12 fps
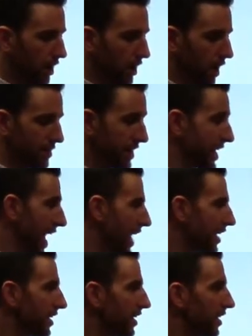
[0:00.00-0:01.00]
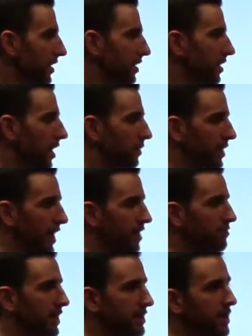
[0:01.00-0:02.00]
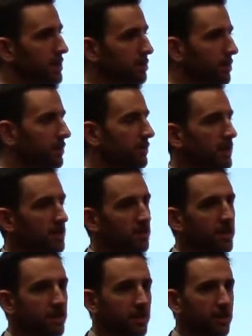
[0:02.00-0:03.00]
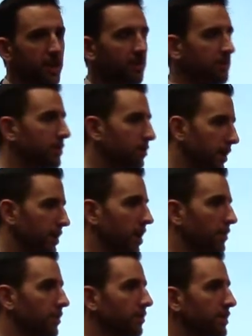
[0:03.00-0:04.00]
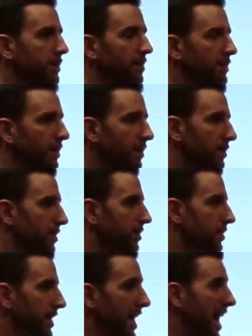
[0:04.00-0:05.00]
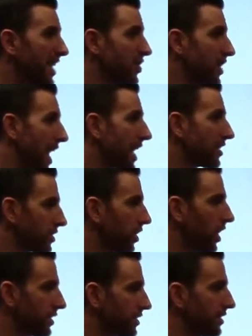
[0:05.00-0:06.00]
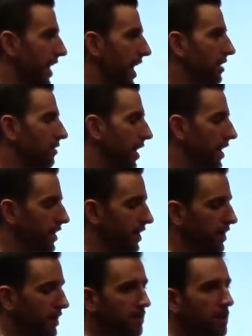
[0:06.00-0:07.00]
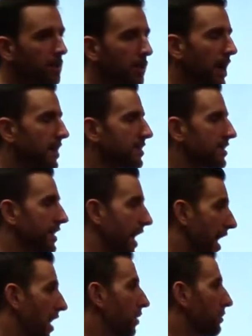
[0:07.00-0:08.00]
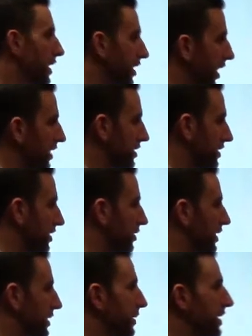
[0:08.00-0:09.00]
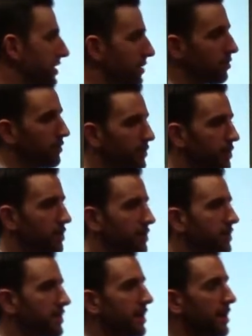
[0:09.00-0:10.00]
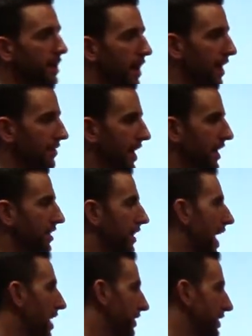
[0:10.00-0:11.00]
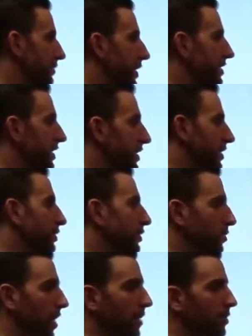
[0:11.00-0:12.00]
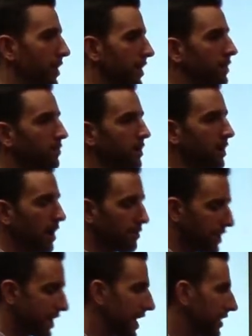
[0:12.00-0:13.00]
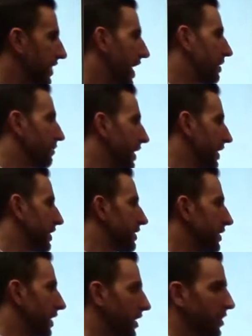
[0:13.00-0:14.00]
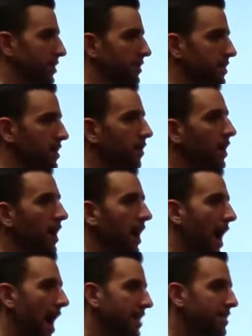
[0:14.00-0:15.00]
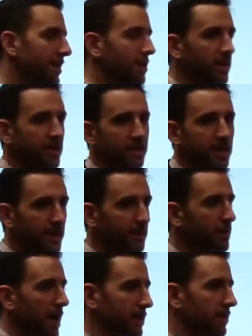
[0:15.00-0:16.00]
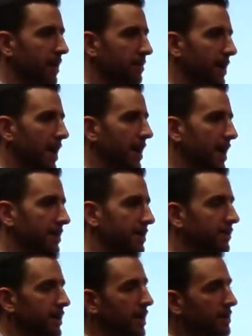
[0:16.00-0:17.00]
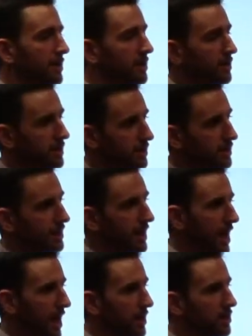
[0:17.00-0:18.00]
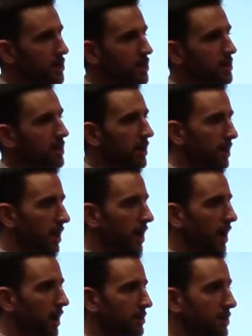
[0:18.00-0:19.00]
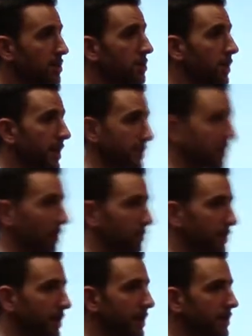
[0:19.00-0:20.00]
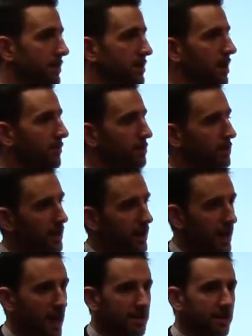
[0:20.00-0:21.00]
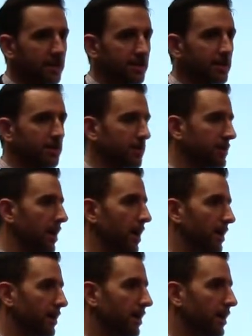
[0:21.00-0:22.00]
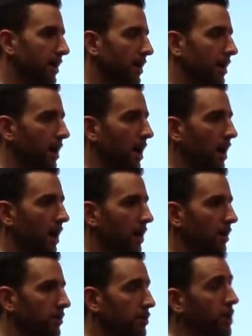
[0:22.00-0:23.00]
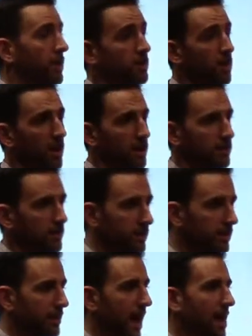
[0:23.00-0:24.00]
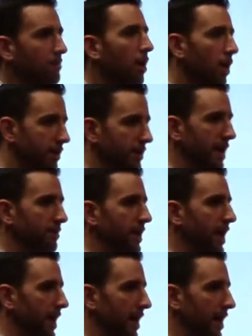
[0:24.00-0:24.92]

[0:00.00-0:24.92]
In Canada, I'm going to have my tangible investment, and it's going to have to be written off over 7 years, so there's cash tax cost to that, right? In the US now, because of the new expensing provisions, and they allowed expensing a used property, I'm going to get that immediate deduction. So I think you're going to see an impact on M&A activity. I think you're going to see an edge to US companies if you can get asset deals done just on that part of the M&A